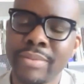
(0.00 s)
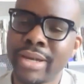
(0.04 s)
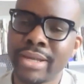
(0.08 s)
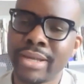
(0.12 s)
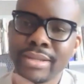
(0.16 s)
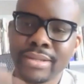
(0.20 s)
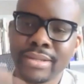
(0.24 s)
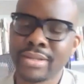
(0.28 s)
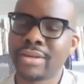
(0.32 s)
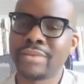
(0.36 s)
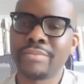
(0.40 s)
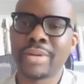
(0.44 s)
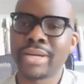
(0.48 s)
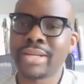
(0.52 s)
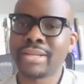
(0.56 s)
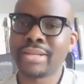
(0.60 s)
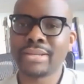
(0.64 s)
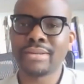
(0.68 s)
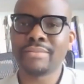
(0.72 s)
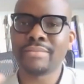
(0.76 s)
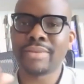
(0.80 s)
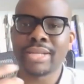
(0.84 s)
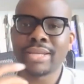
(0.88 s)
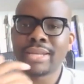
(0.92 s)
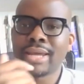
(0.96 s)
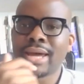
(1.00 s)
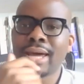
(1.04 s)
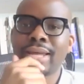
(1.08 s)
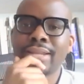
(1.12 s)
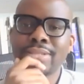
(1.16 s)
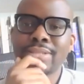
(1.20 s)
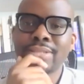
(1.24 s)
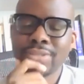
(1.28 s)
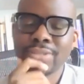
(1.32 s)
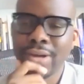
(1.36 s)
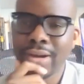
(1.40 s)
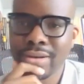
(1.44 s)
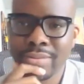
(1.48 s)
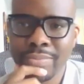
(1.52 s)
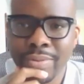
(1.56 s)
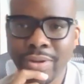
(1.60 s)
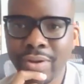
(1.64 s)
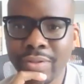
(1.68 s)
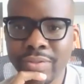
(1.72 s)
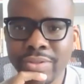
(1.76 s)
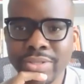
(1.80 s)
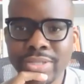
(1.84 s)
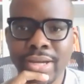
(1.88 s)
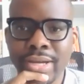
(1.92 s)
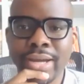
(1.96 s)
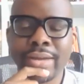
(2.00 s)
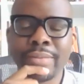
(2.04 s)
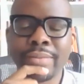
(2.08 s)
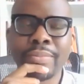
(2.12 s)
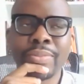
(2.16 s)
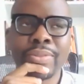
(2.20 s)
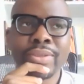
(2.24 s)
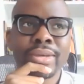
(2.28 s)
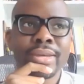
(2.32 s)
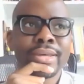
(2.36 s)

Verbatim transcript: that my, you know, my my dad talked about all the time.